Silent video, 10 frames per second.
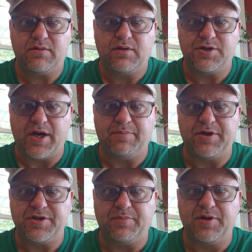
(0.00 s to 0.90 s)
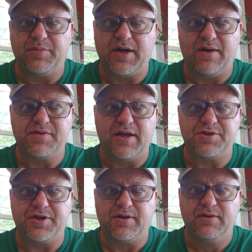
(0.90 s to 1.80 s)
the championship in the playoffs
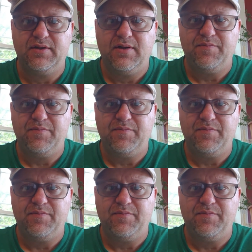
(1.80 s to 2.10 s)
last year.